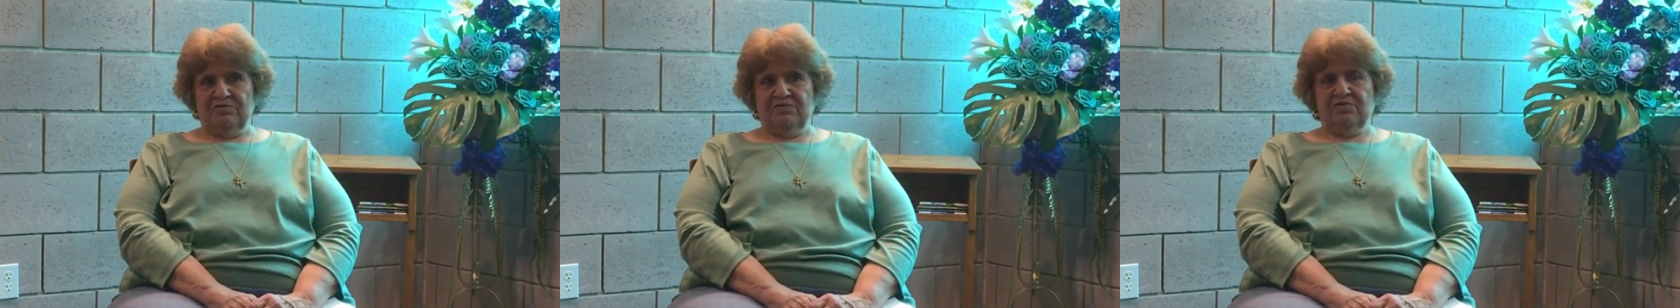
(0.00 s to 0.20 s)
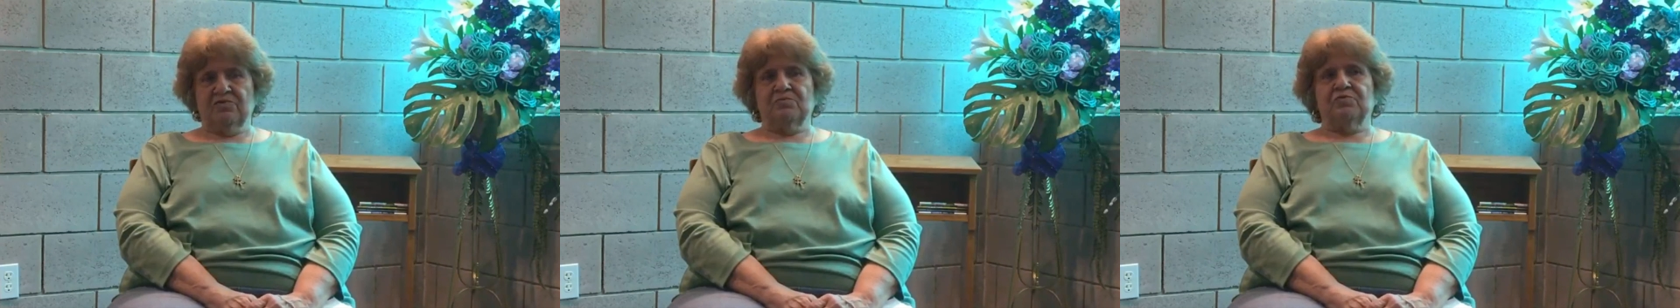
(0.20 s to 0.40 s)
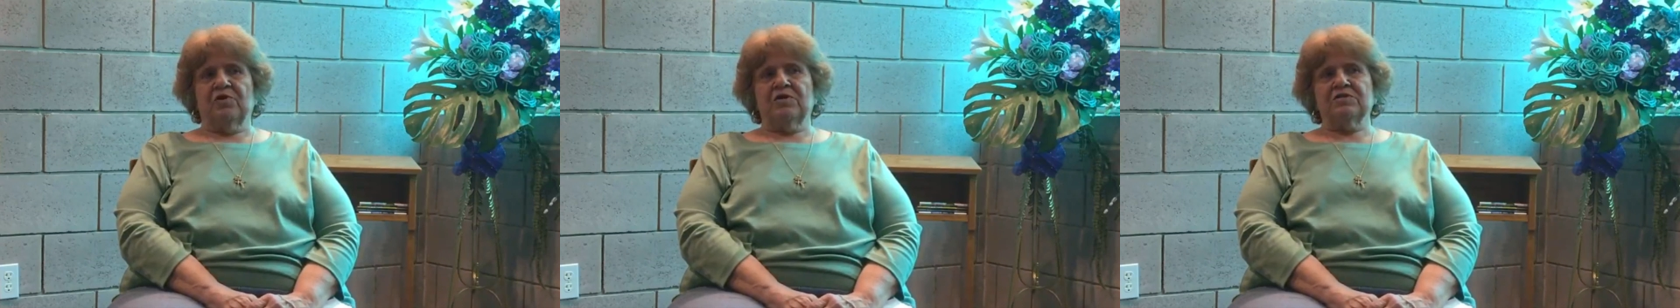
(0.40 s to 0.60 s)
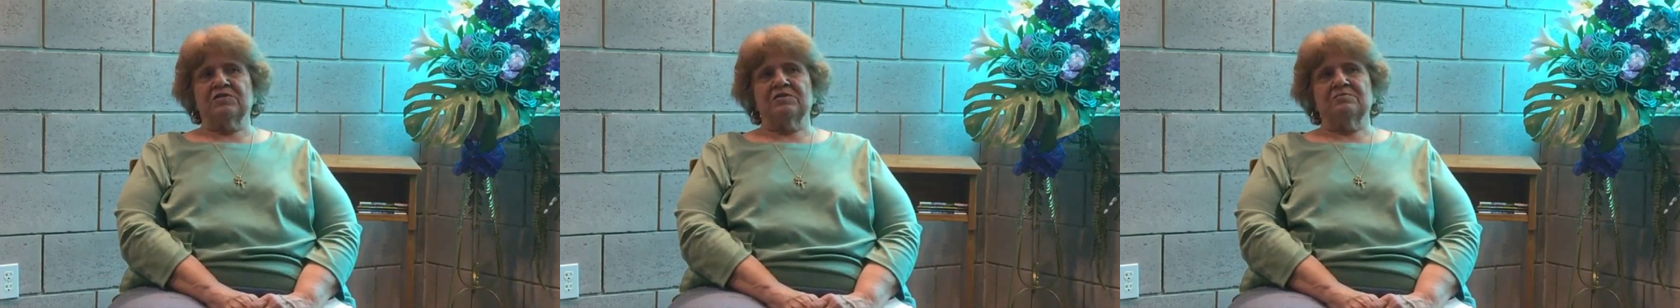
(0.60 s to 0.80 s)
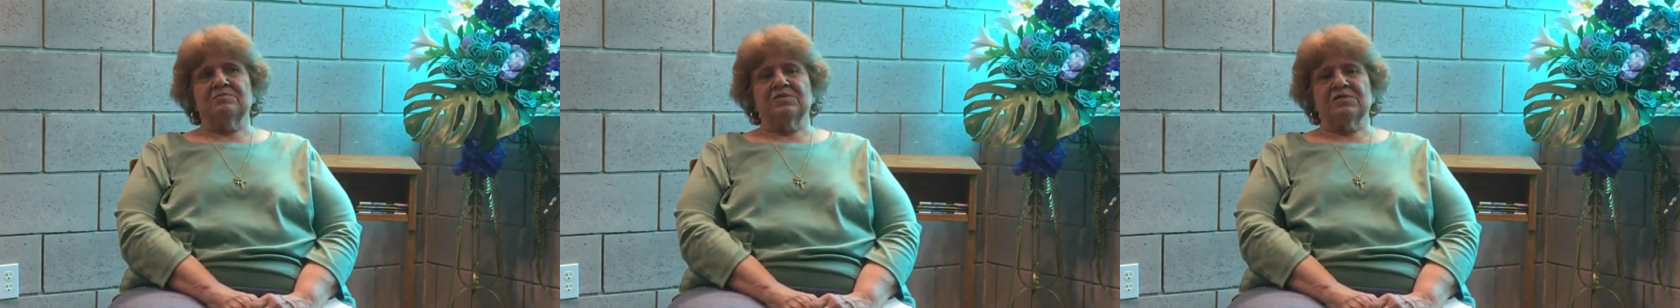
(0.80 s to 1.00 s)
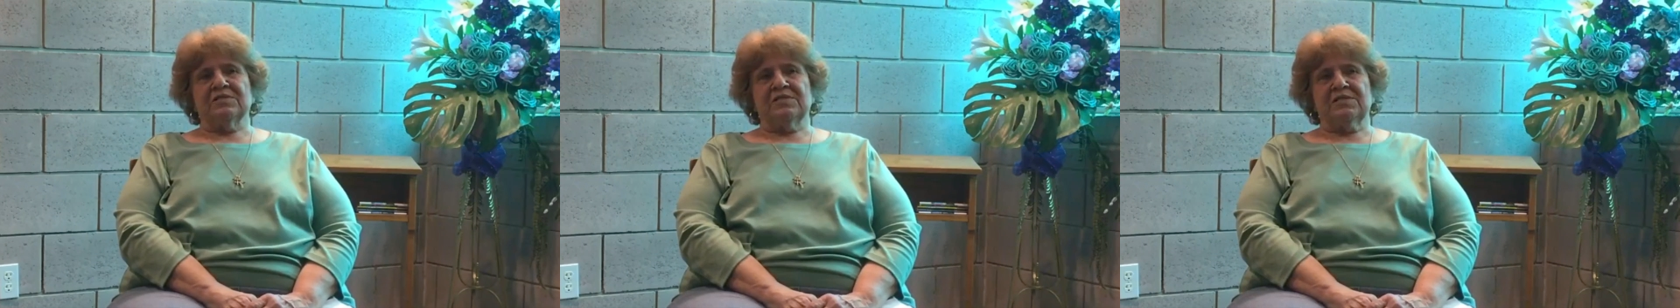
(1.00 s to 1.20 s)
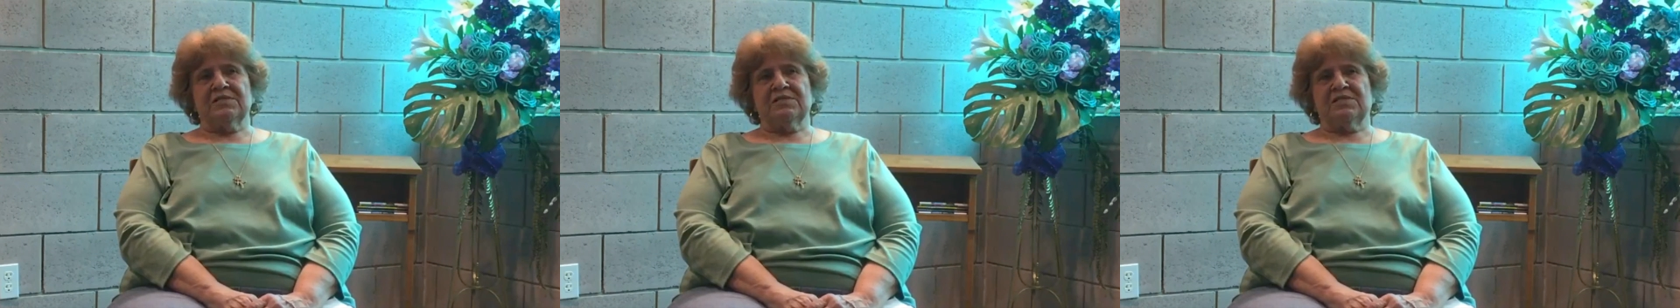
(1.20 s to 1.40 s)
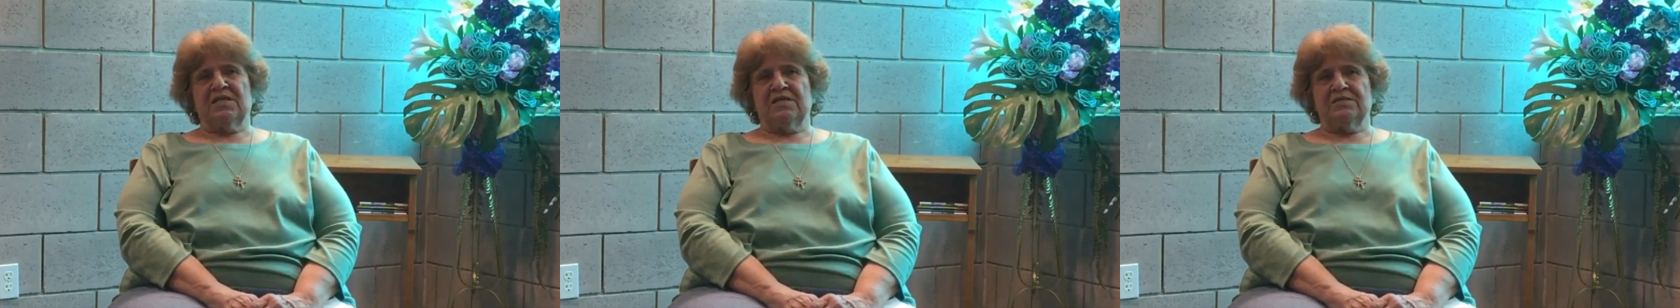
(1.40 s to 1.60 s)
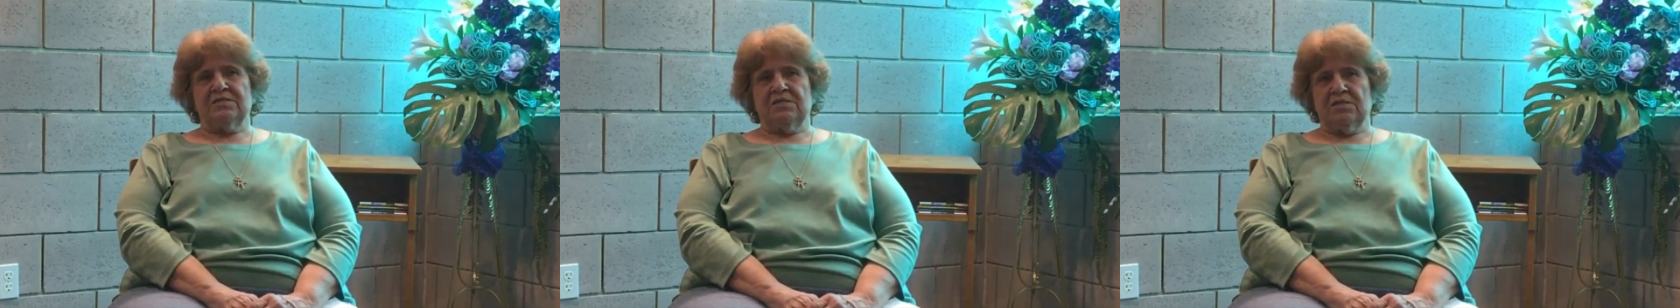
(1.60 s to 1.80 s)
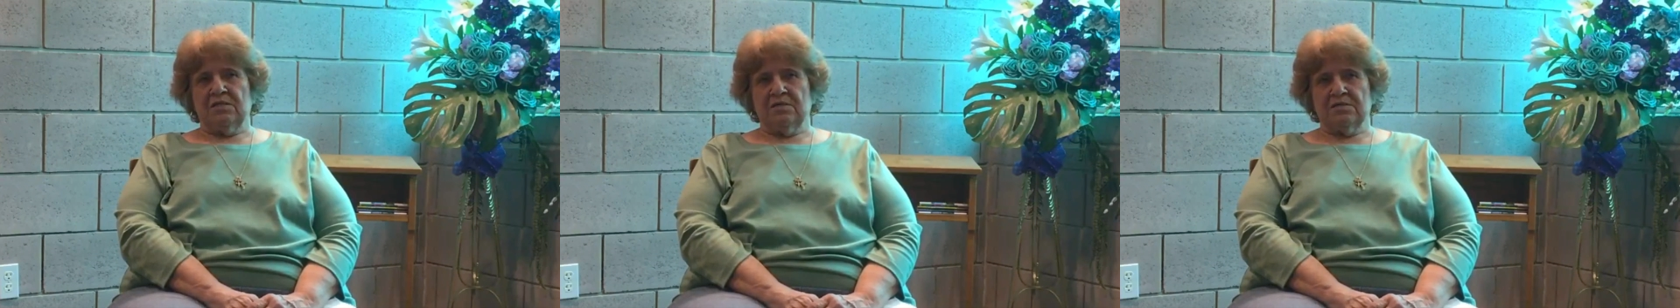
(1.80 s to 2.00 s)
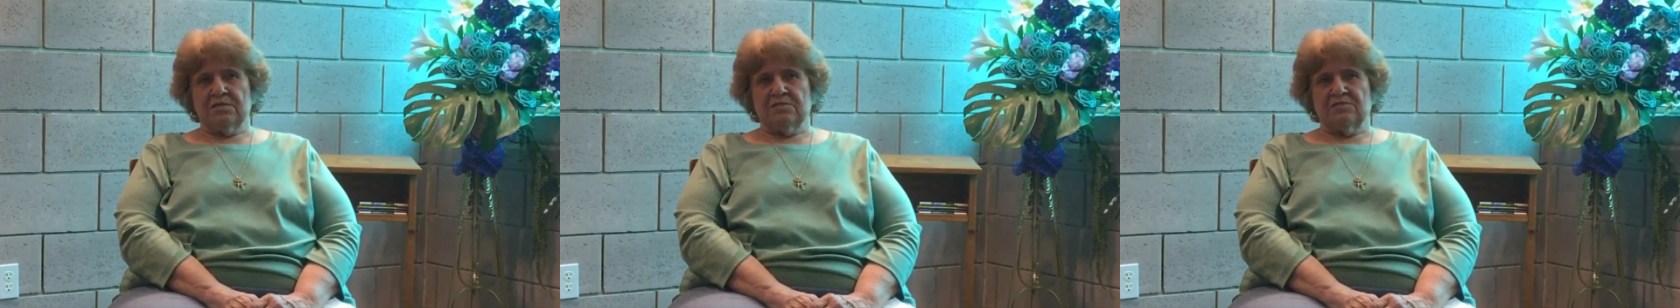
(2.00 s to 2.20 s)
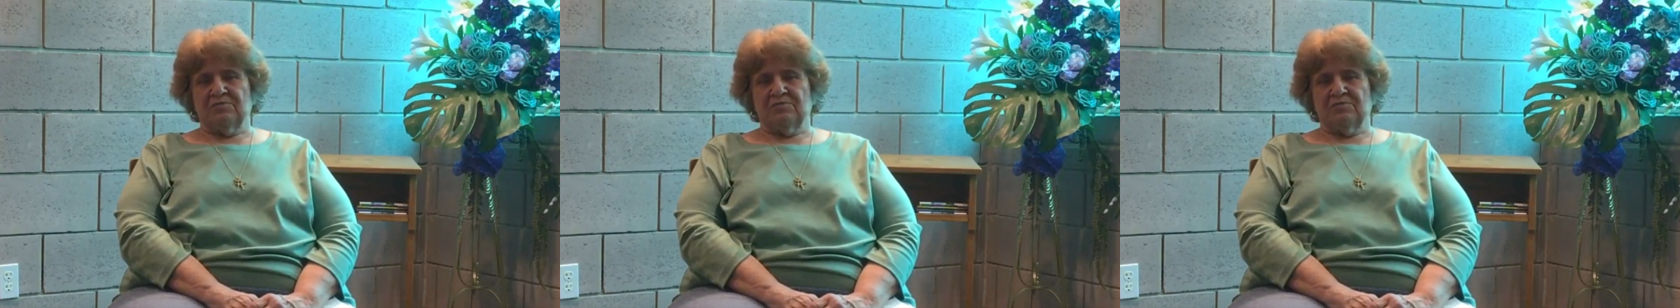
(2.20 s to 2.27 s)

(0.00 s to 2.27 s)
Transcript: for approximately 10 years,